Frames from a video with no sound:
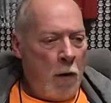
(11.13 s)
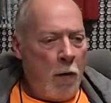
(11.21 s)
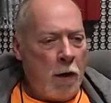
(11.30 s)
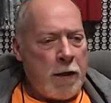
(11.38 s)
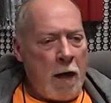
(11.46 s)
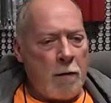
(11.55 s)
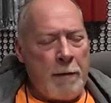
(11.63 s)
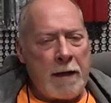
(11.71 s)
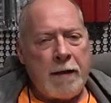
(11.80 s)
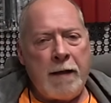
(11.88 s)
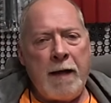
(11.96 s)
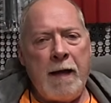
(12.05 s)
want to talk about
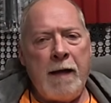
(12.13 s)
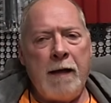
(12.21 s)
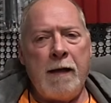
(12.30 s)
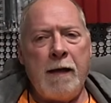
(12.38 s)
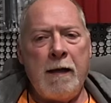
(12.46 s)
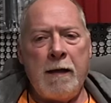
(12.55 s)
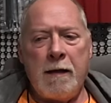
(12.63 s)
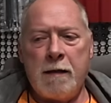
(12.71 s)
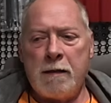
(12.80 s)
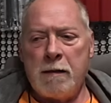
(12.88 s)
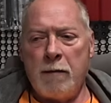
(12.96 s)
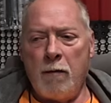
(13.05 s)
today
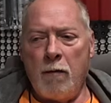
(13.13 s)
is